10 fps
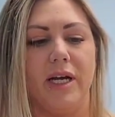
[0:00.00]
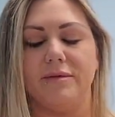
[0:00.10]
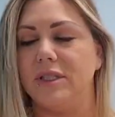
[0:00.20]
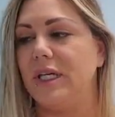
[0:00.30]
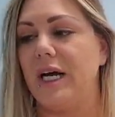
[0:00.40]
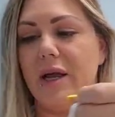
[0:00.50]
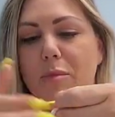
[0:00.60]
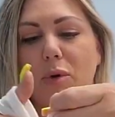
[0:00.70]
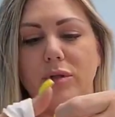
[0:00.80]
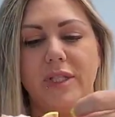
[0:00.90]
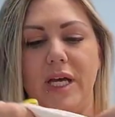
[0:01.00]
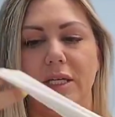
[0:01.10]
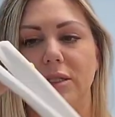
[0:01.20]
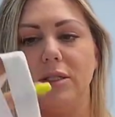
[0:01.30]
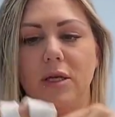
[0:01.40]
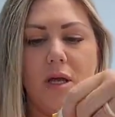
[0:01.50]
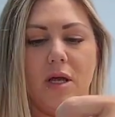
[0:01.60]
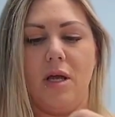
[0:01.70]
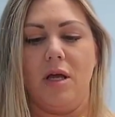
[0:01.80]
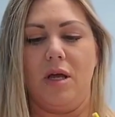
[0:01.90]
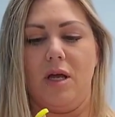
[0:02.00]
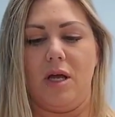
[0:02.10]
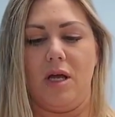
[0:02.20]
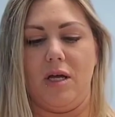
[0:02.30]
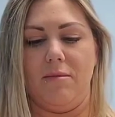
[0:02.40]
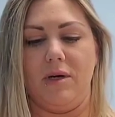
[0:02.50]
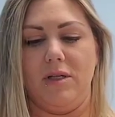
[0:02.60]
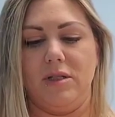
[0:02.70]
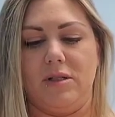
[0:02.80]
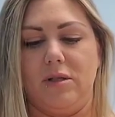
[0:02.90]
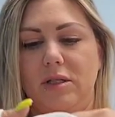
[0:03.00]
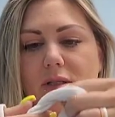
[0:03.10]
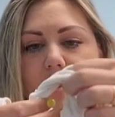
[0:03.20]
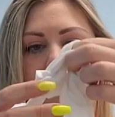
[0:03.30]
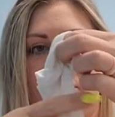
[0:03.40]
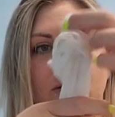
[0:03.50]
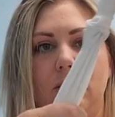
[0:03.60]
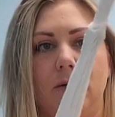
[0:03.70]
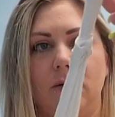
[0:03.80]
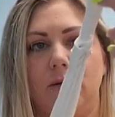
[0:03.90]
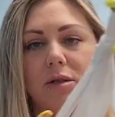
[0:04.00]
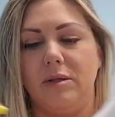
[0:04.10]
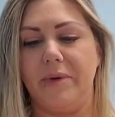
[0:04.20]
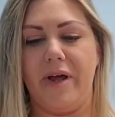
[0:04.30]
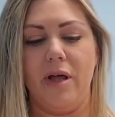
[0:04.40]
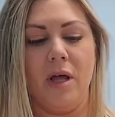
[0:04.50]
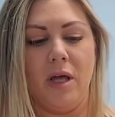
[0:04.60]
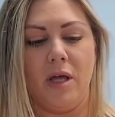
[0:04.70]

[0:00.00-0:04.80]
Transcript: have to tie both sides. Um, I just do this little slip knot